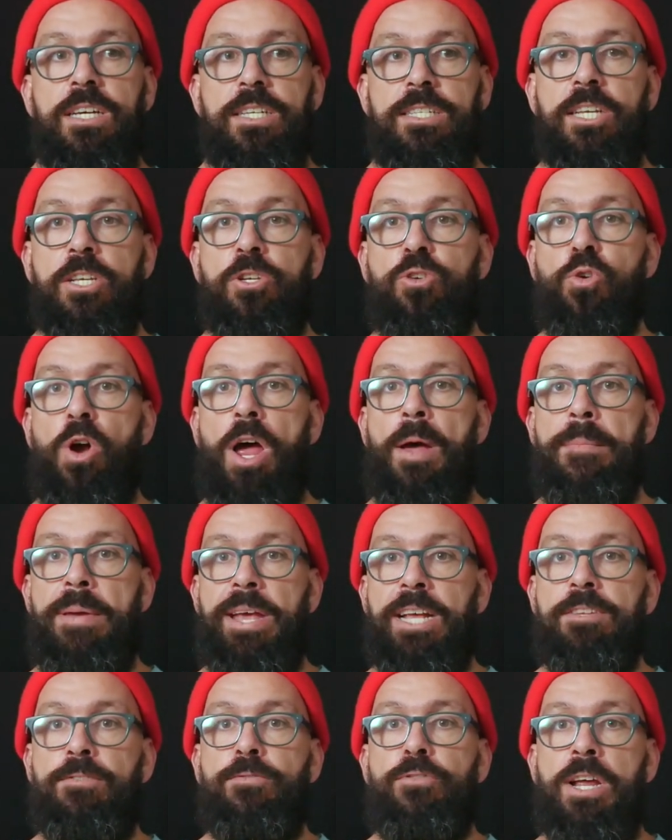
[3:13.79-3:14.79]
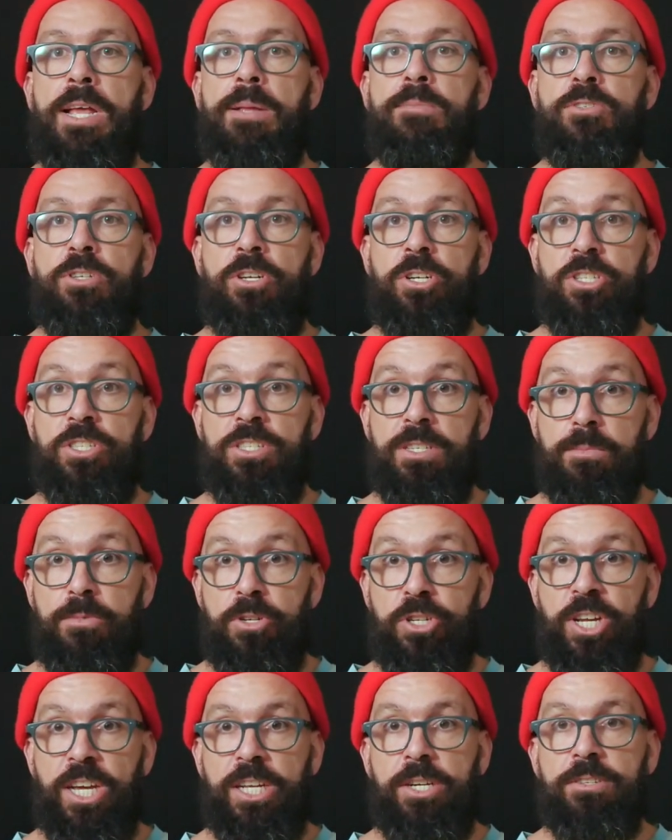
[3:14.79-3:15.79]
the Trimax frames on some
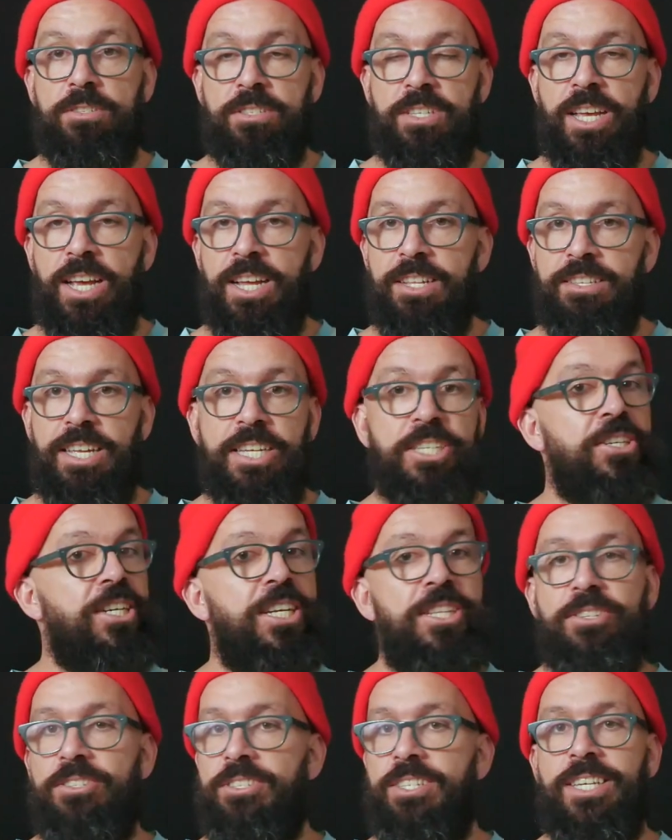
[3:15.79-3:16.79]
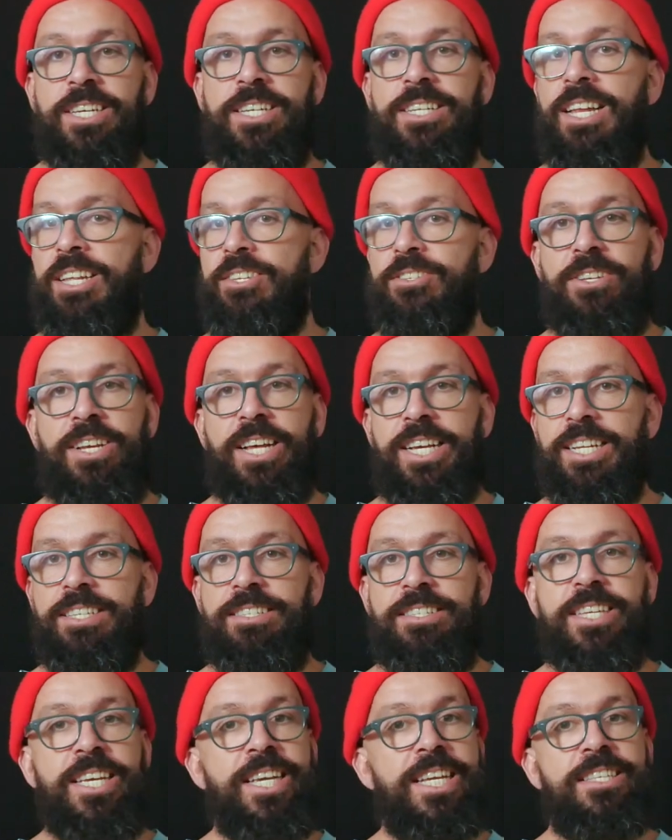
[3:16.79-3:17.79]
shadow skates, and you need to see it. That's all I can see.